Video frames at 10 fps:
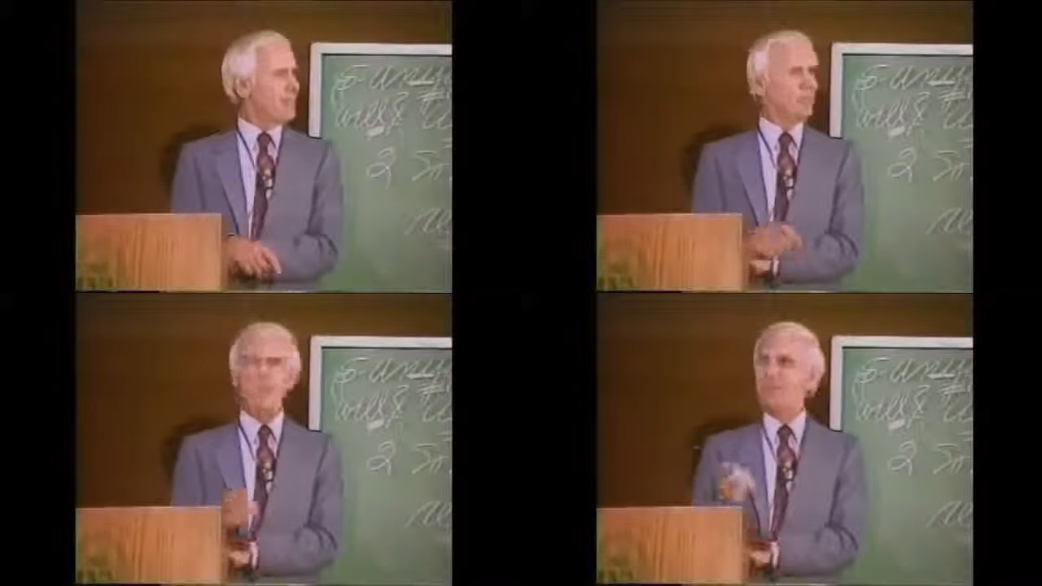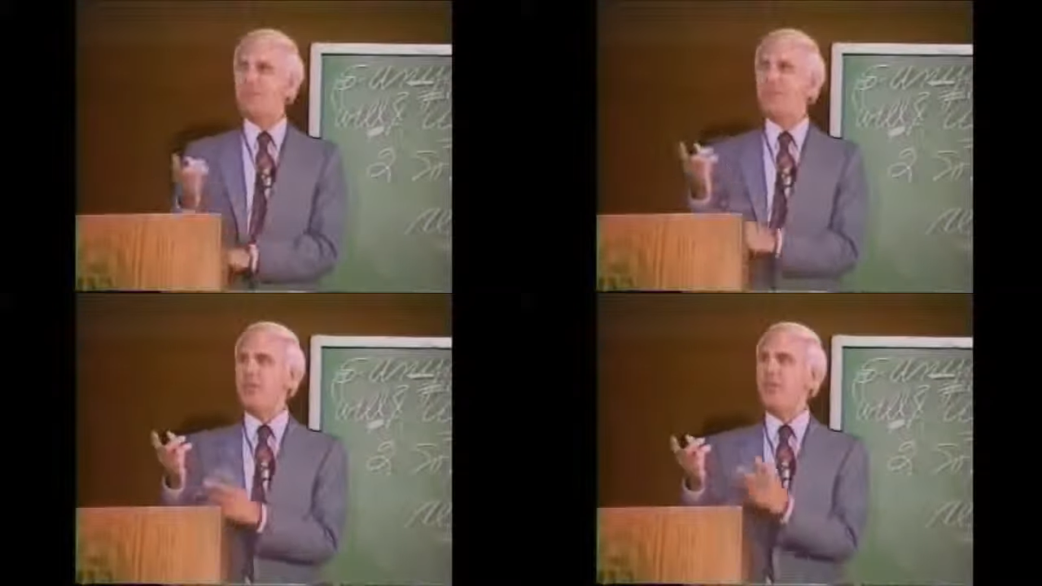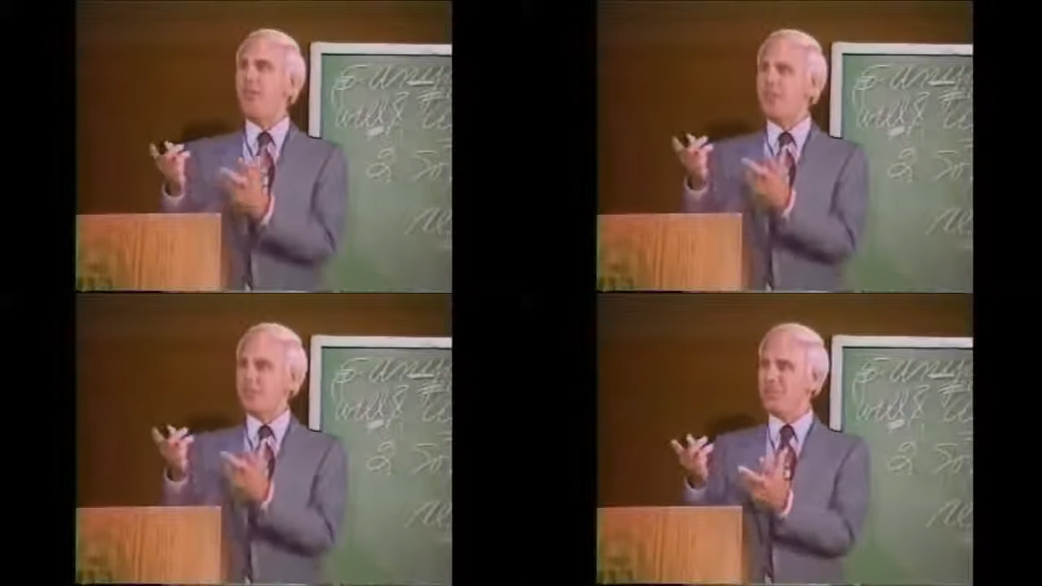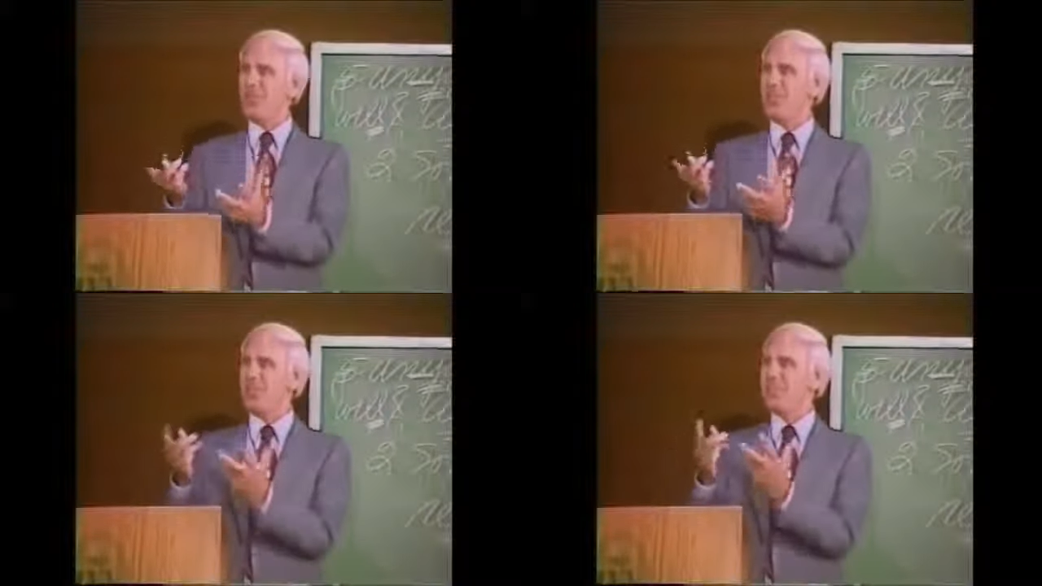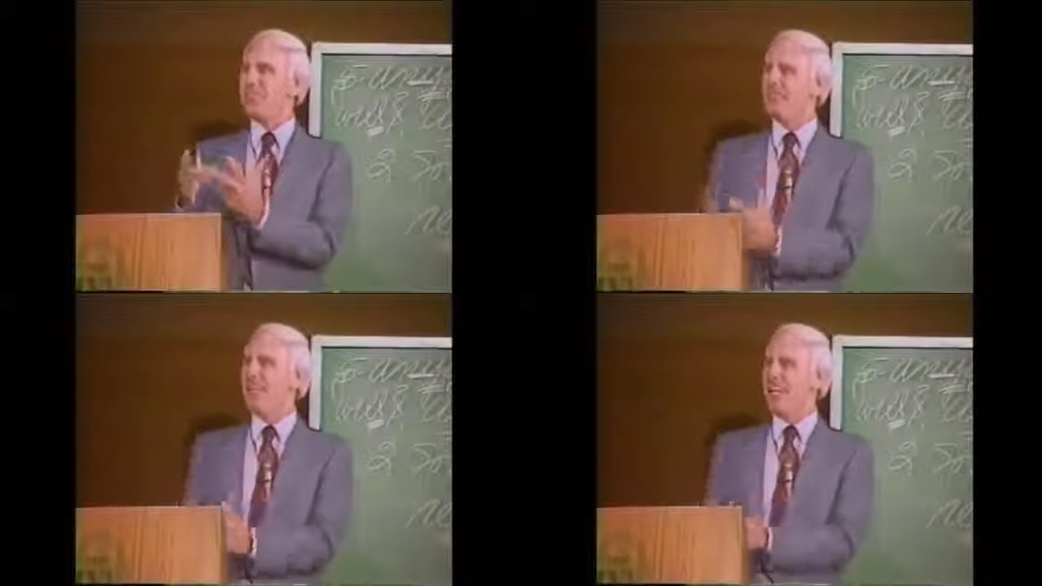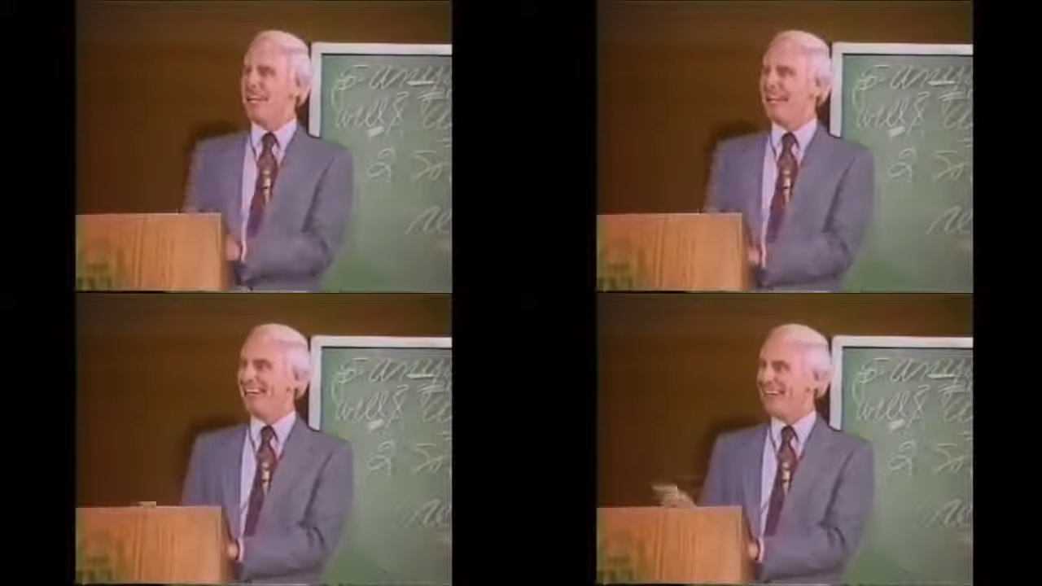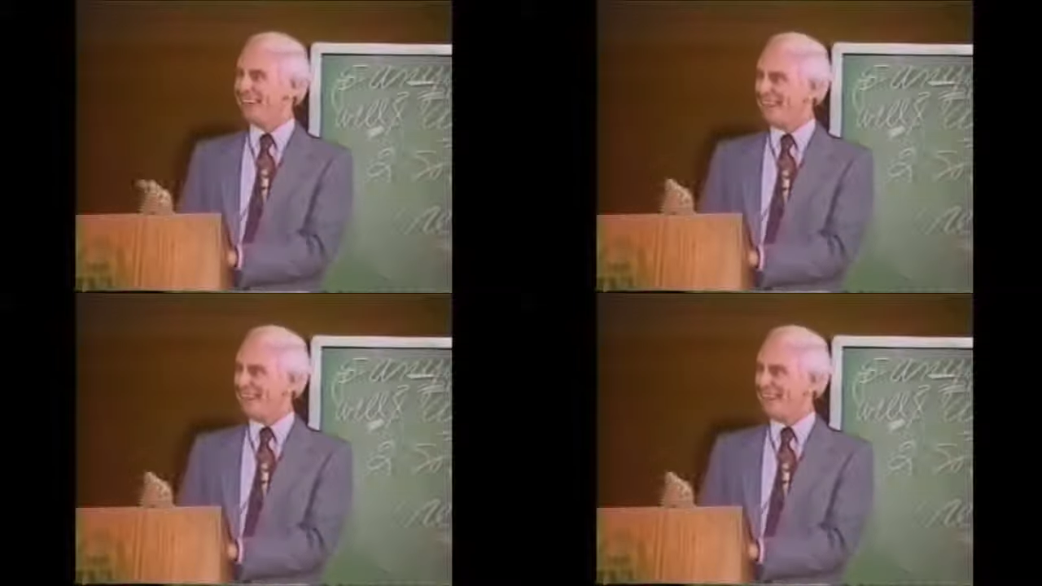Who's got you talked into your present plan?